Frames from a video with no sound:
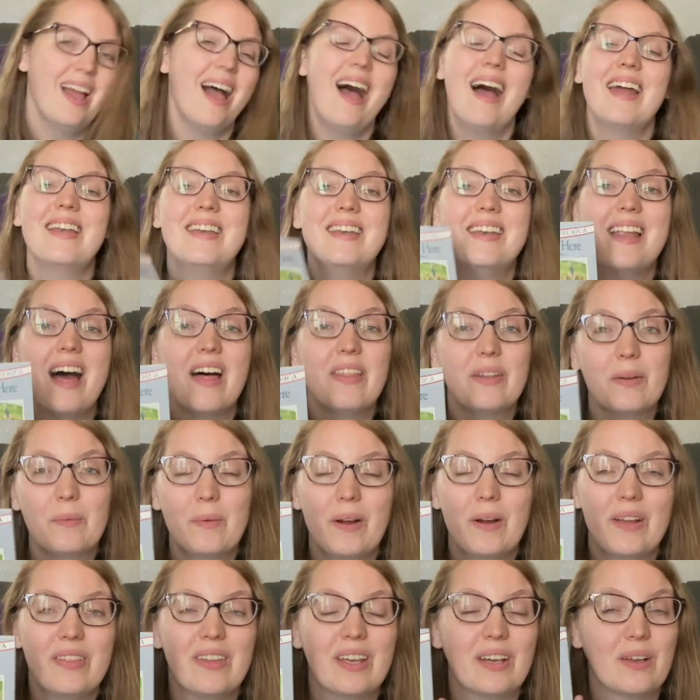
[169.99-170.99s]
Another
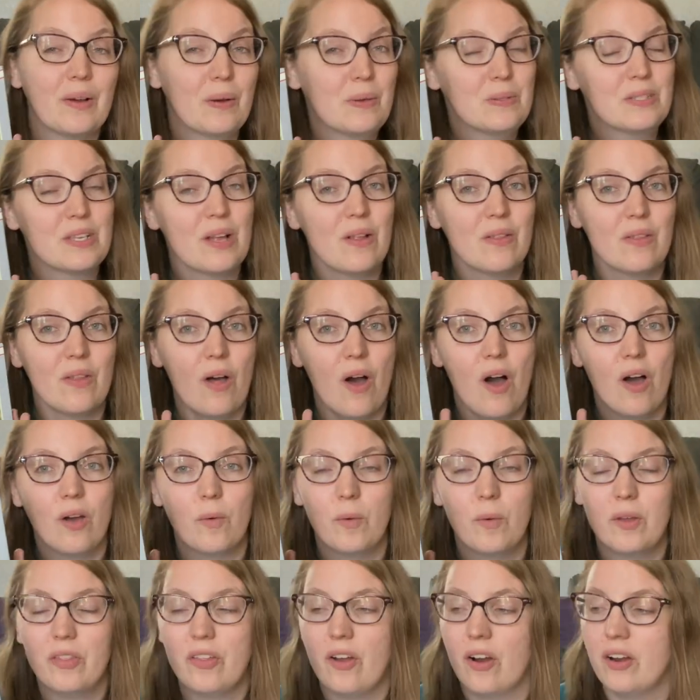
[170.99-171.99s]
one that goes
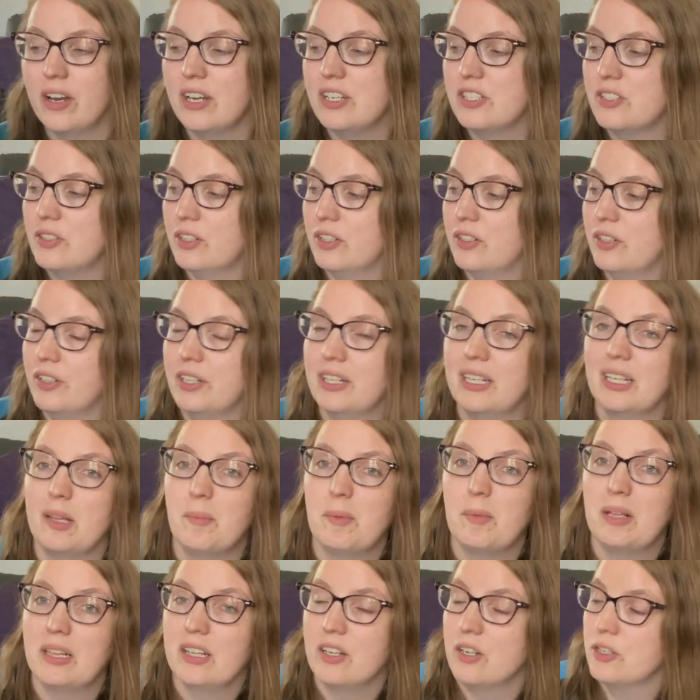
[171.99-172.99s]
along with our history
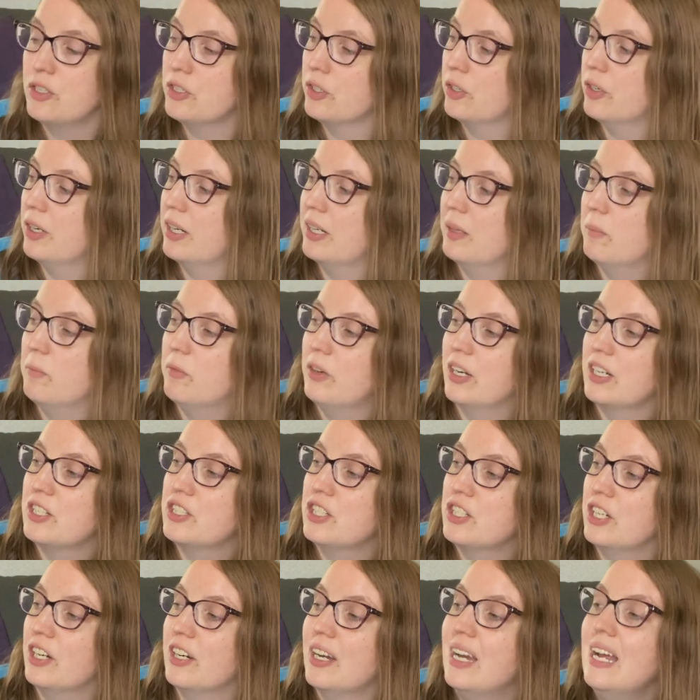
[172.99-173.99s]
curriculum and literature curriculum for
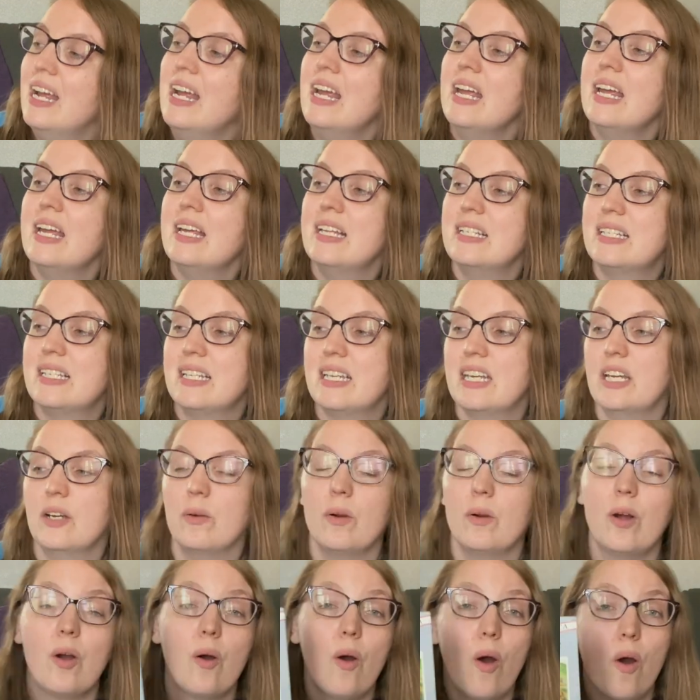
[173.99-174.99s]
next year is
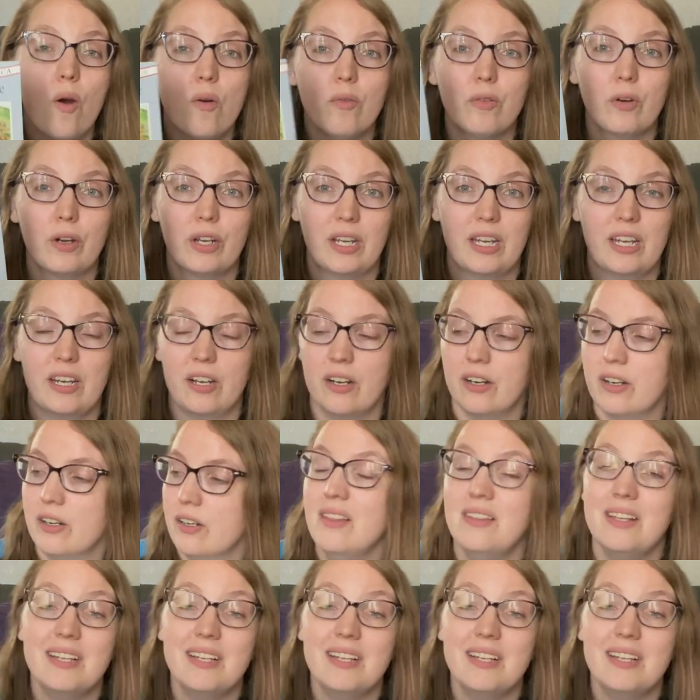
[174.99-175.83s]
Hero Over Here.